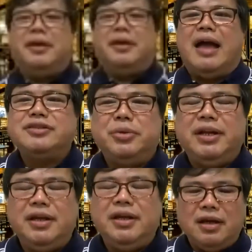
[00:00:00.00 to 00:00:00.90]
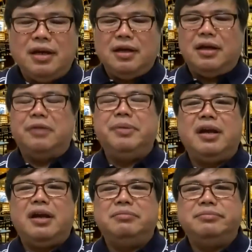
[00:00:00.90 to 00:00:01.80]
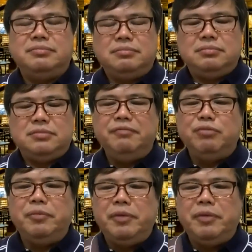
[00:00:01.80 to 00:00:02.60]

actually, I become involved in